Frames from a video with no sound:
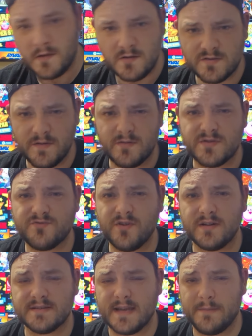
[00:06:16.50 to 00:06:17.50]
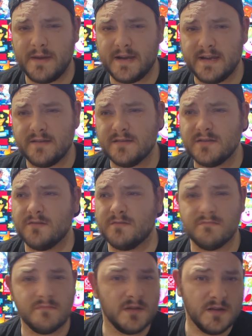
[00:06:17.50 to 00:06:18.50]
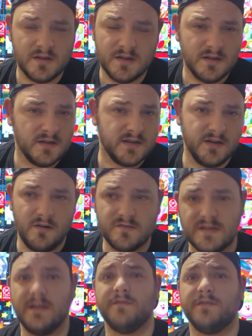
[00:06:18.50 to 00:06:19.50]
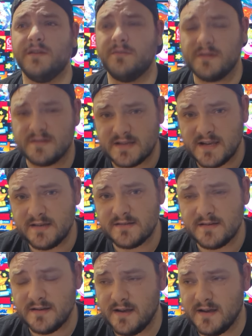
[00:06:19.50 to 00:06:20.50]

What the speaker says: which I've always struggled to get back into. You know, obviously loved it when I was a kid,